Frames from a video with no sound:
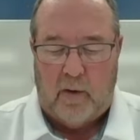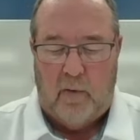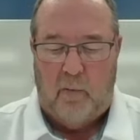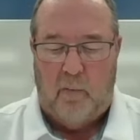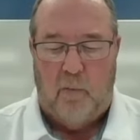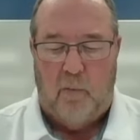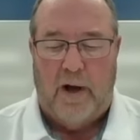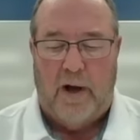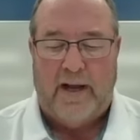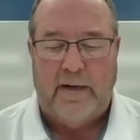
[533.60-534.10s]

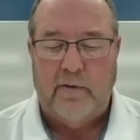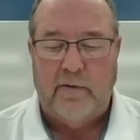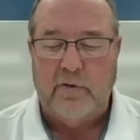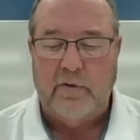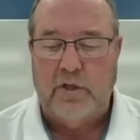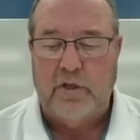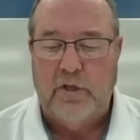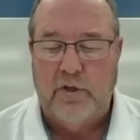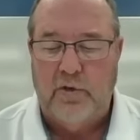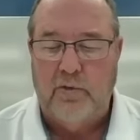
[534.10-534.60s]
why
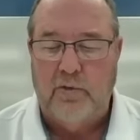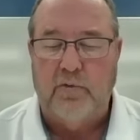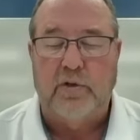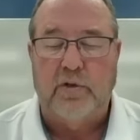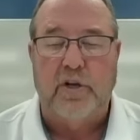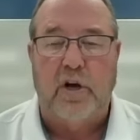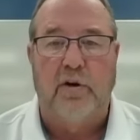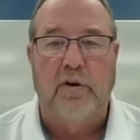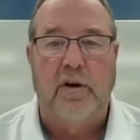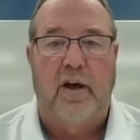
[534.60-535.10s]
don't you
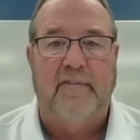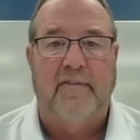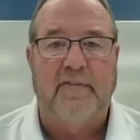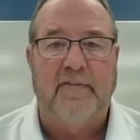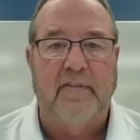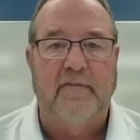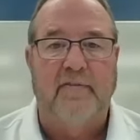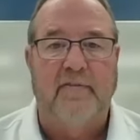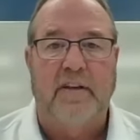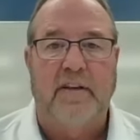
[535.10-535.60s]
turn off
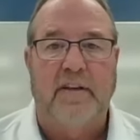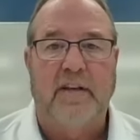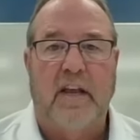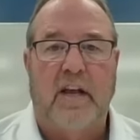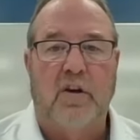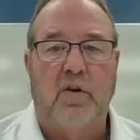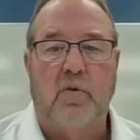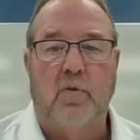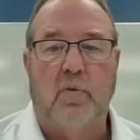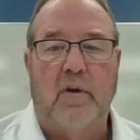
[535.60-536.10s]
the
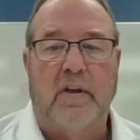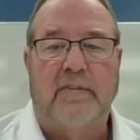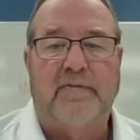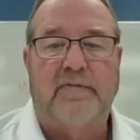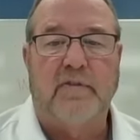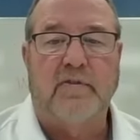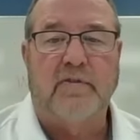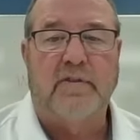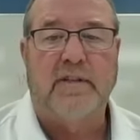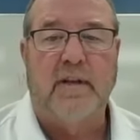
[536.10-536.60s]
video if
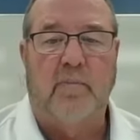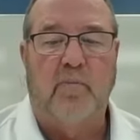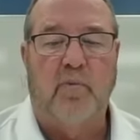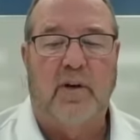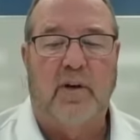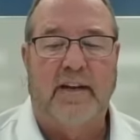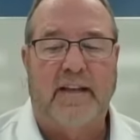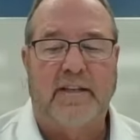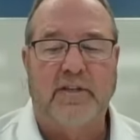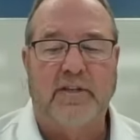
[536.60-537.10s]
there's
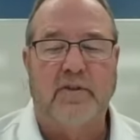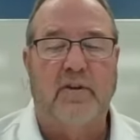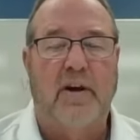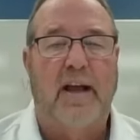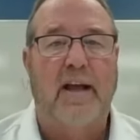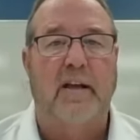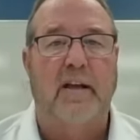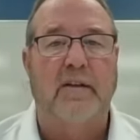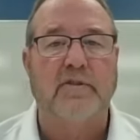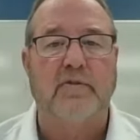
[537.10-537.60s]
someone at your
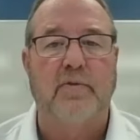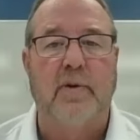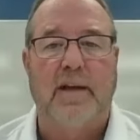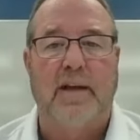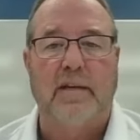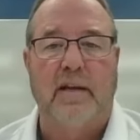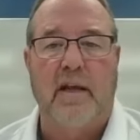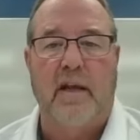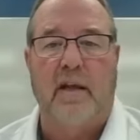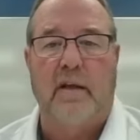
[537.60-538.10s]
house
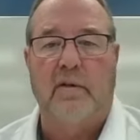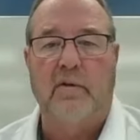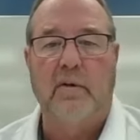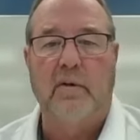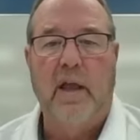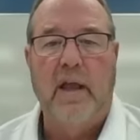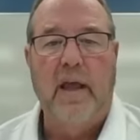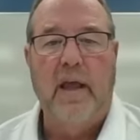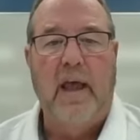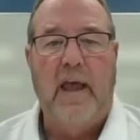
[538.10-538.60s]
right now,
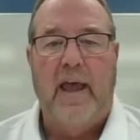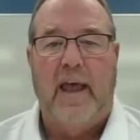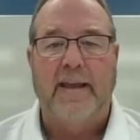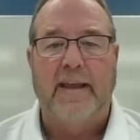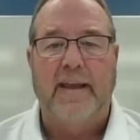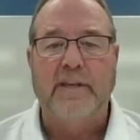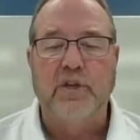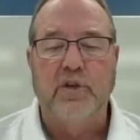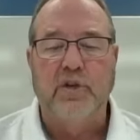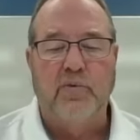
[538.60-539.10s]

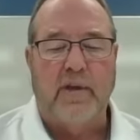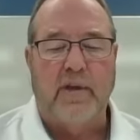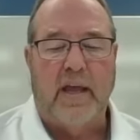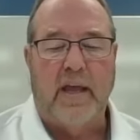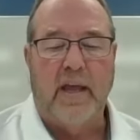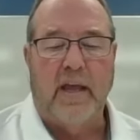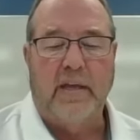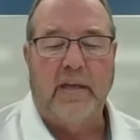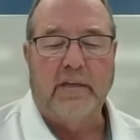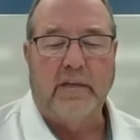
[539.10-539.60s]
and you
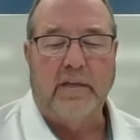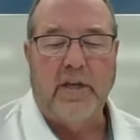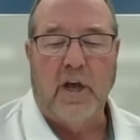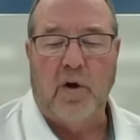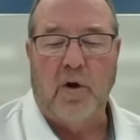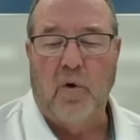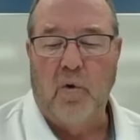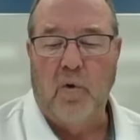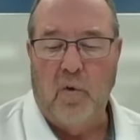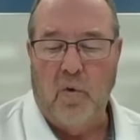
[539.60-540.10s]
can
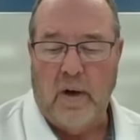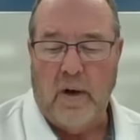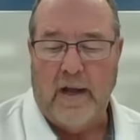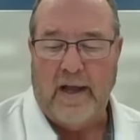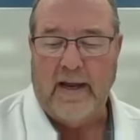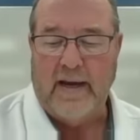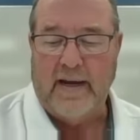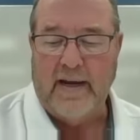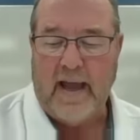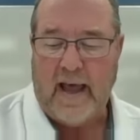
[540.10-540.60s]
go
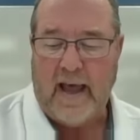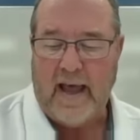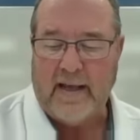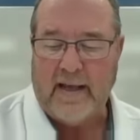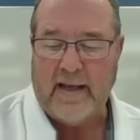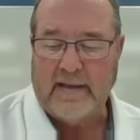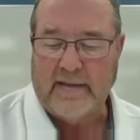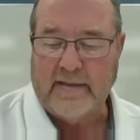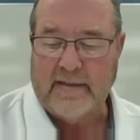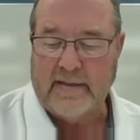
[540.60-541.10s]
and
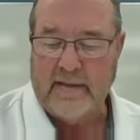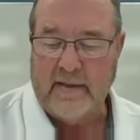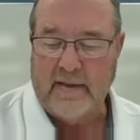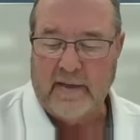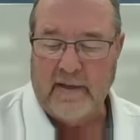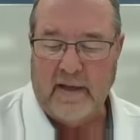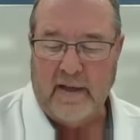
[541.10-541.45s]
ask